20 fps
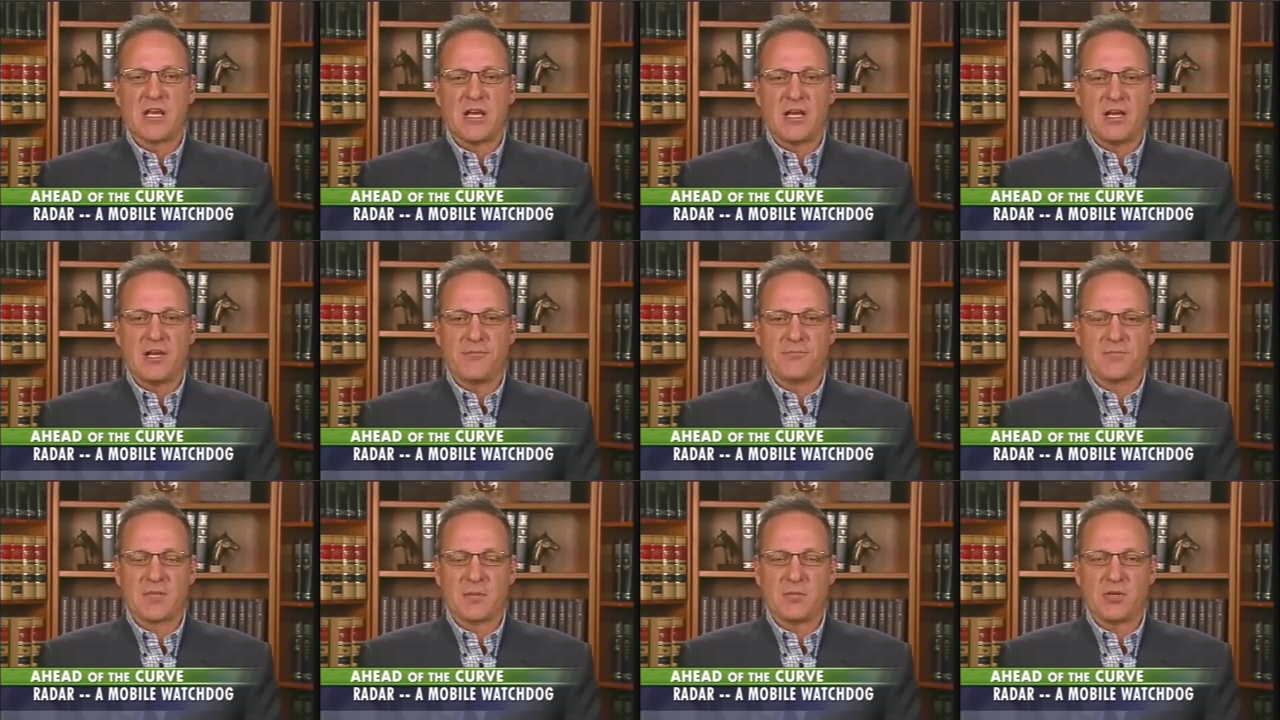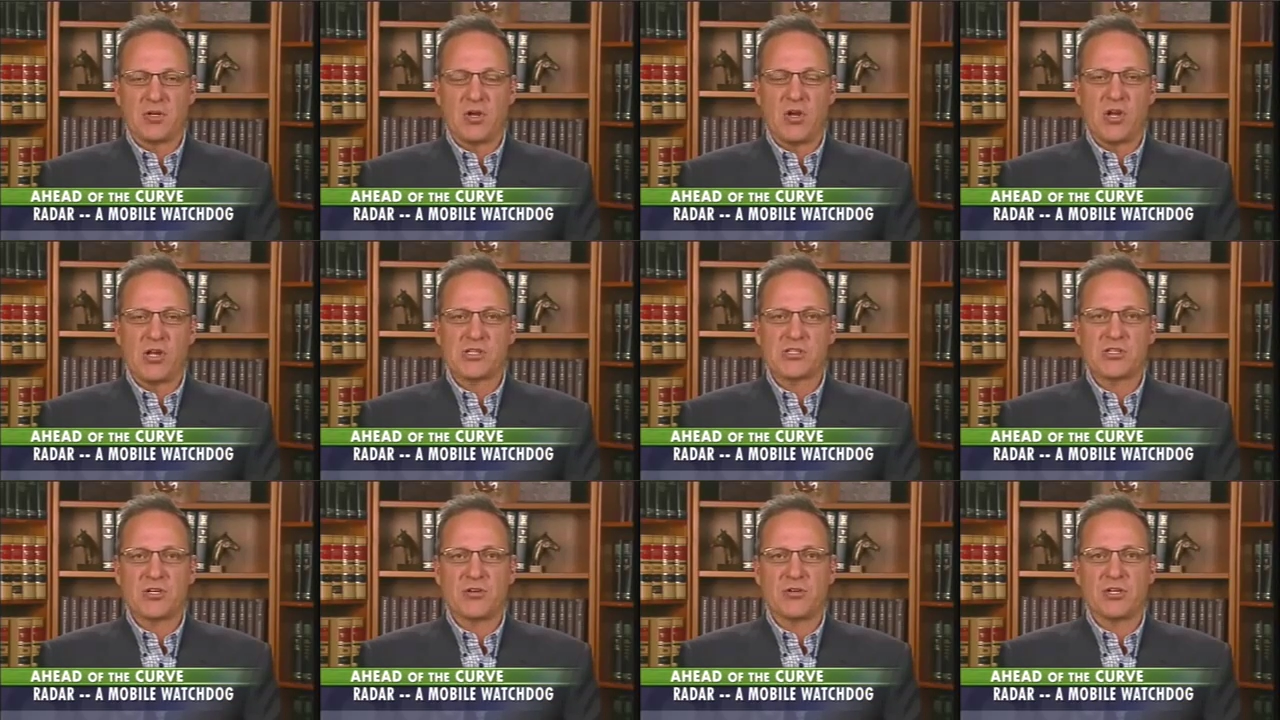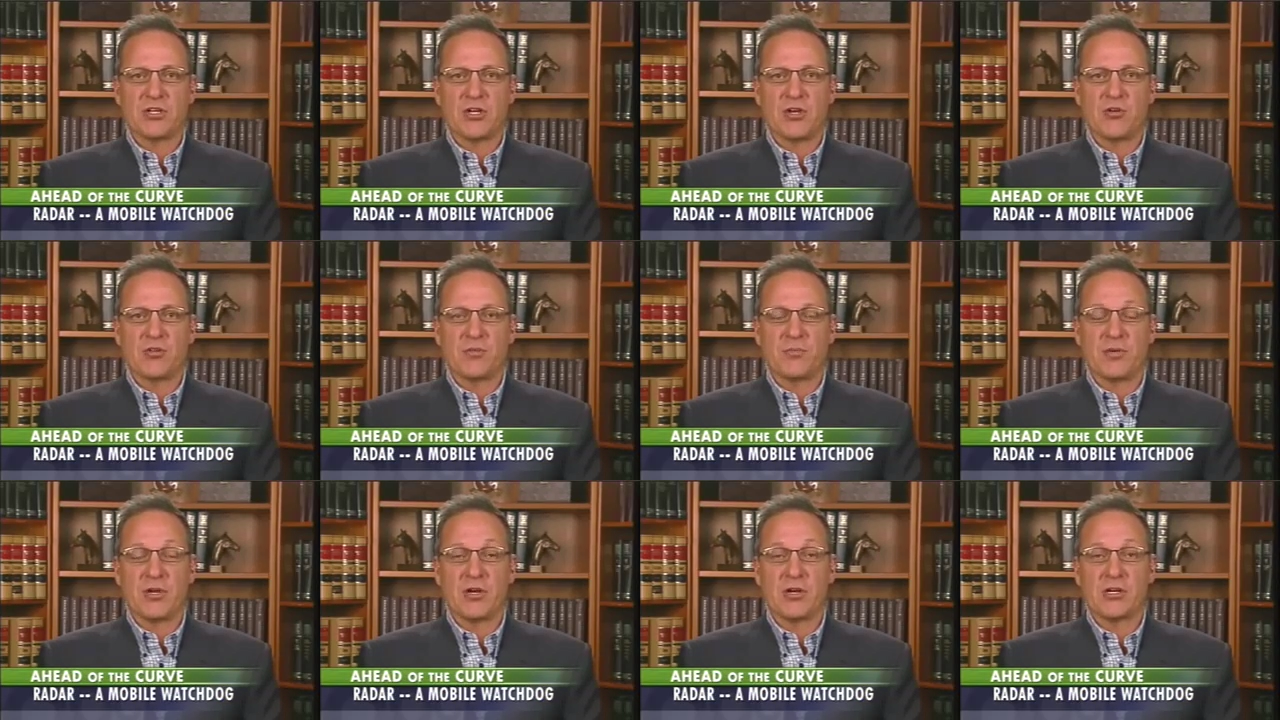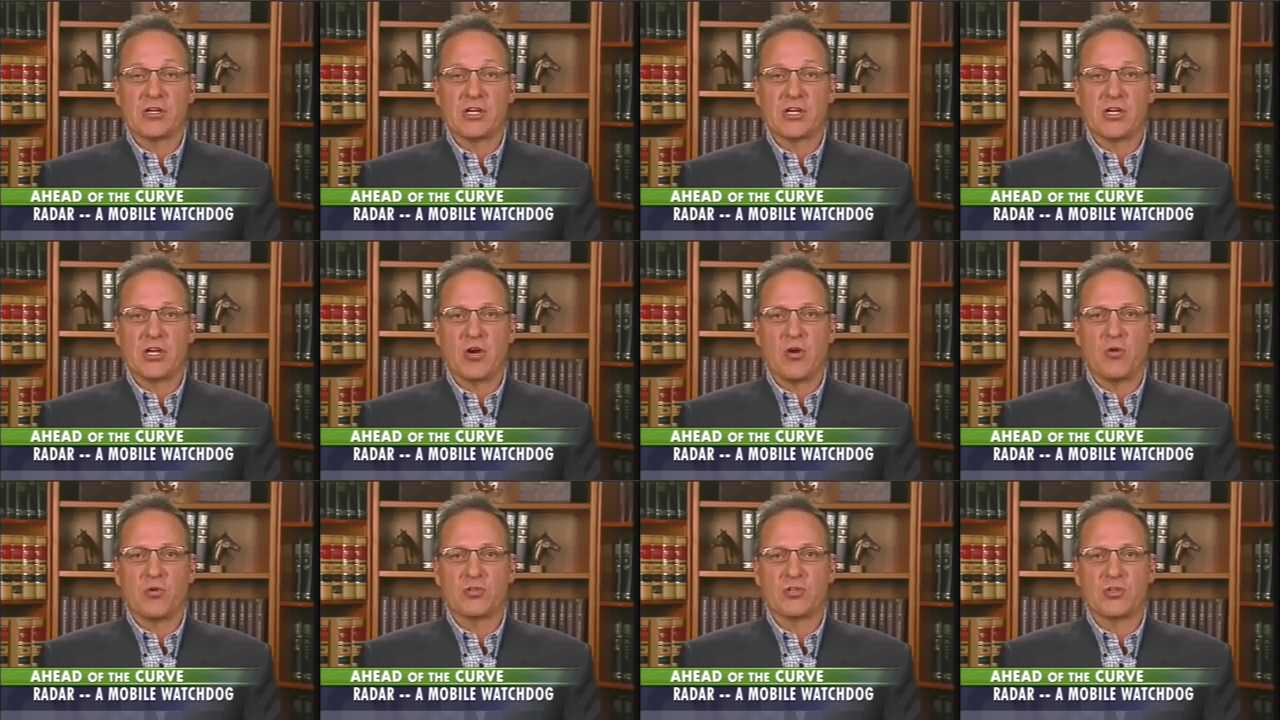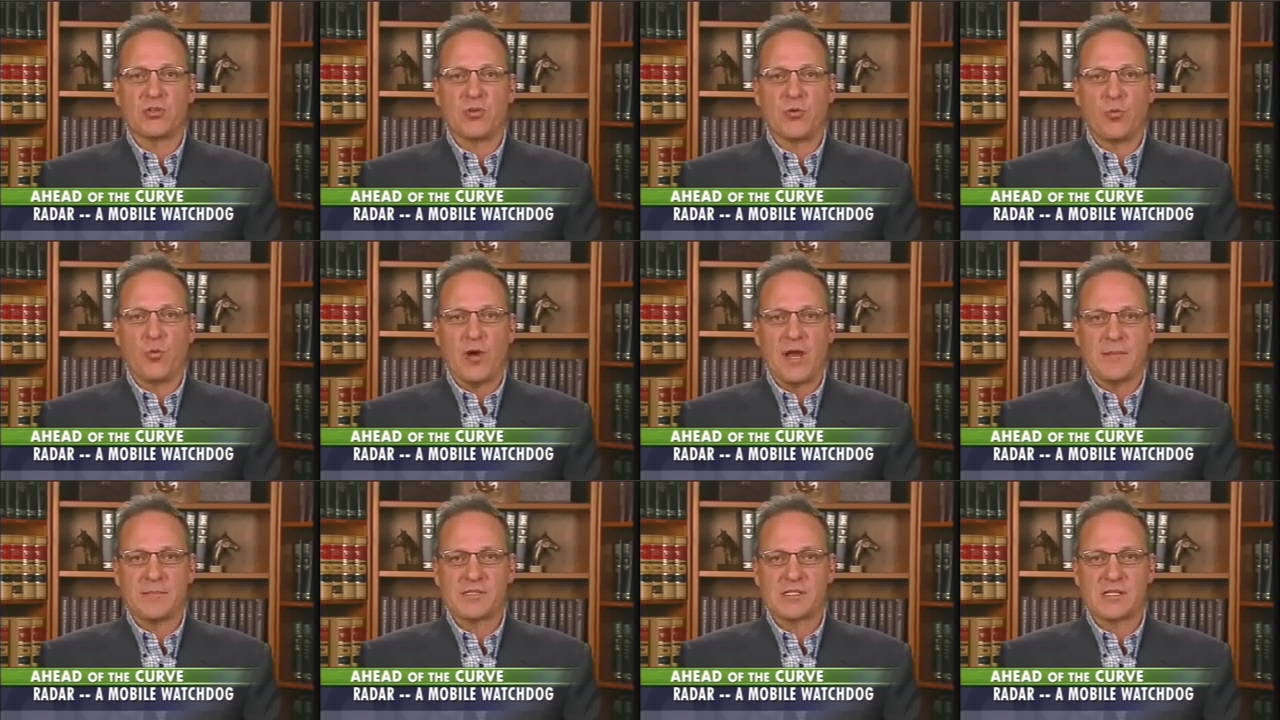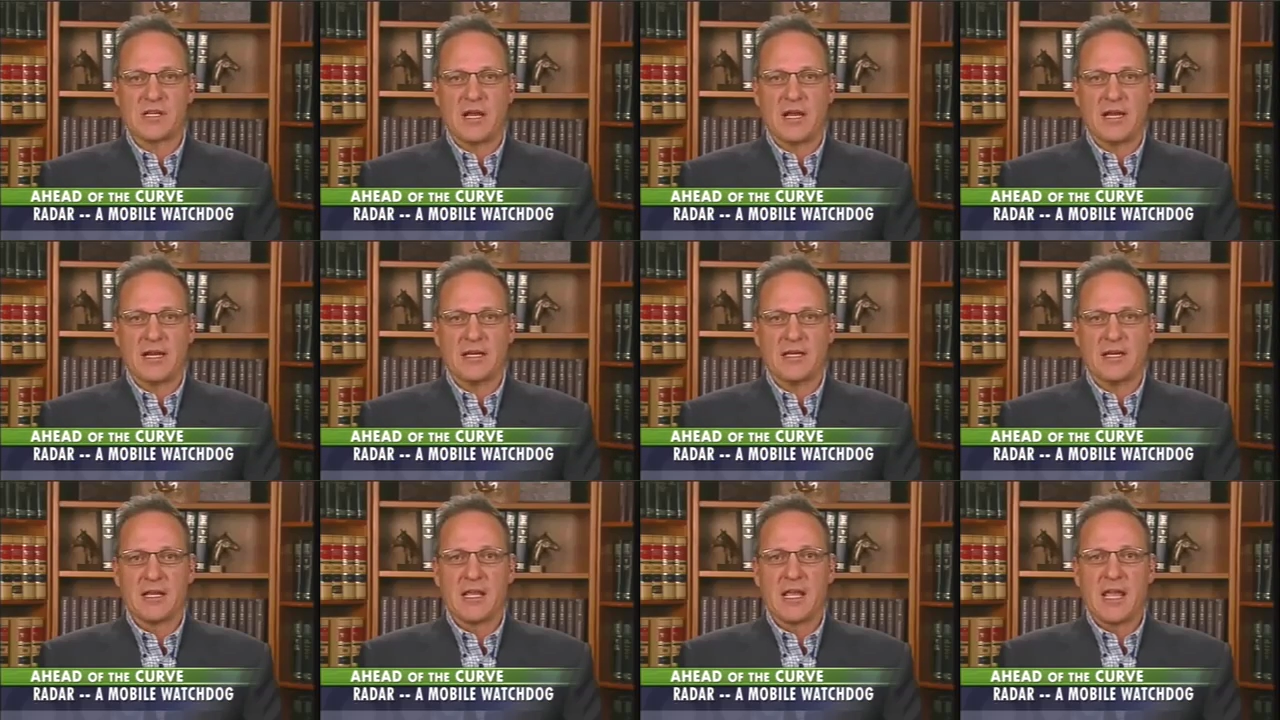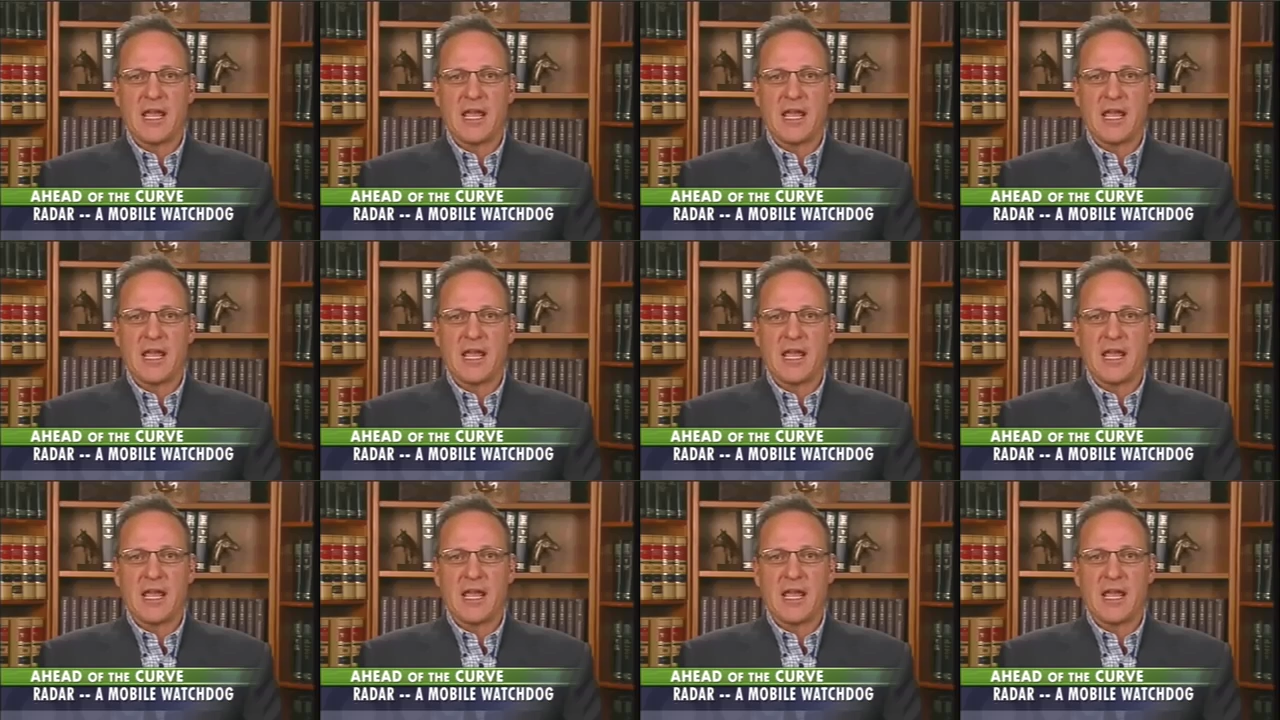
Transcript: But also, the parent can go to the website